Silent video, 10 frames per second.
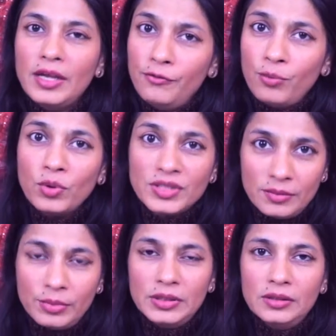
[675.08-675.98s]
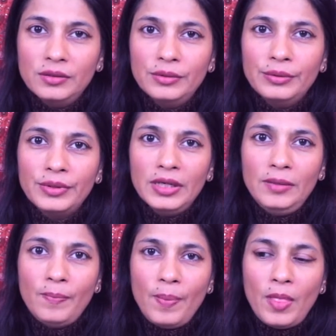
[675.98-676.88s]
if possible okay
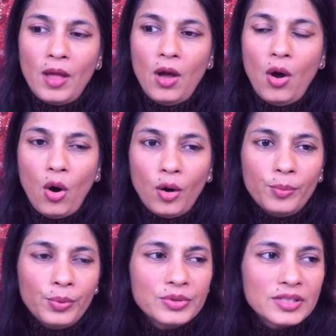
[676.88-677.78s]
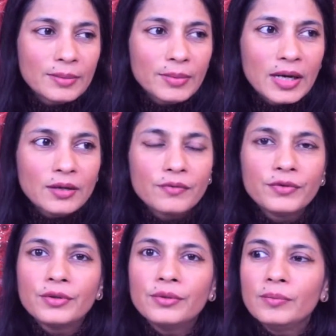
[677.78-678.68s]
or put some kind
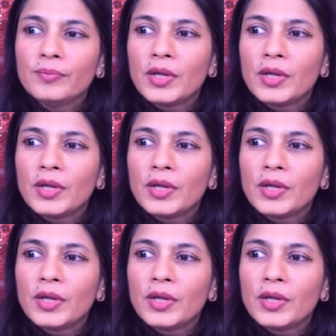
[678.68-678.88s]
of you know